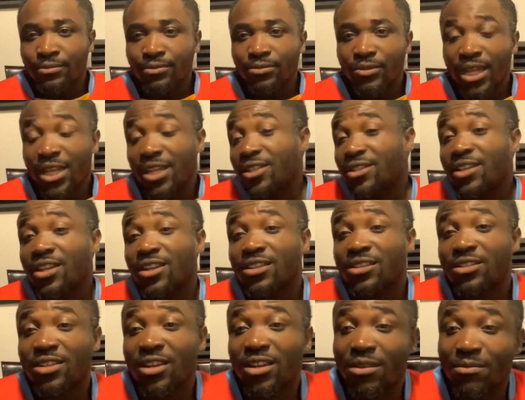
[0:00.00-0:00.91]
And instead of
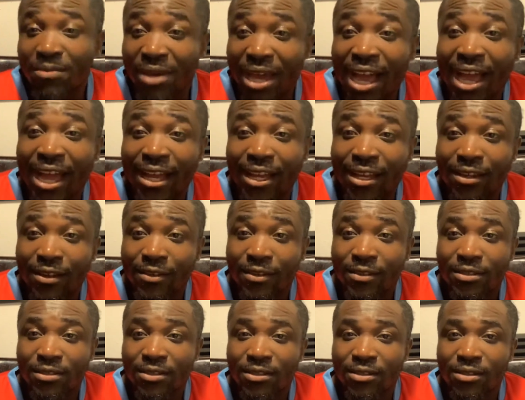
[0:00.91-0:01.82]
sitting back
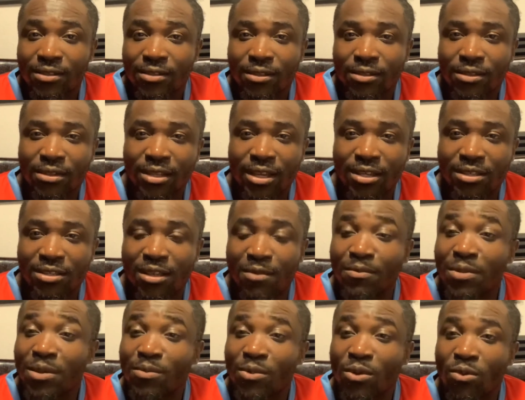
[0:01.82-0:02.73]
like some
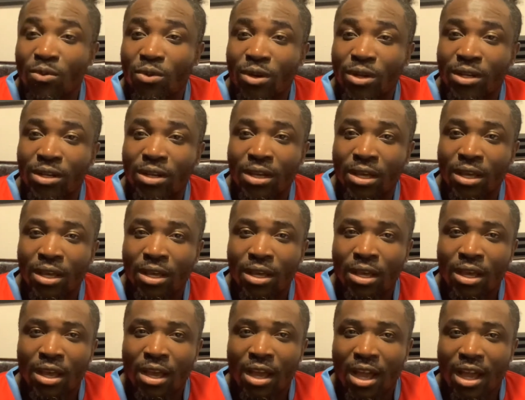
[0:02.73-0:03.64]
people would,
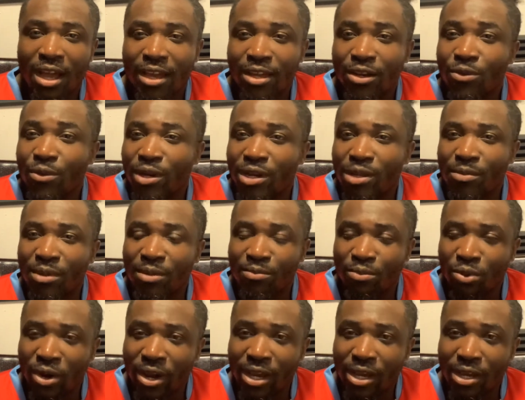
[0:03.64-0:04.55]
I had already been
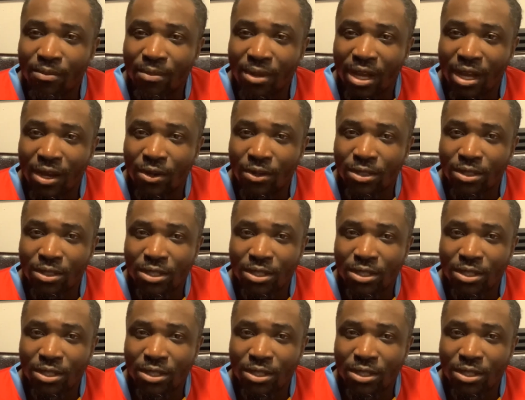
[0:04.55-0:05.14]
praying about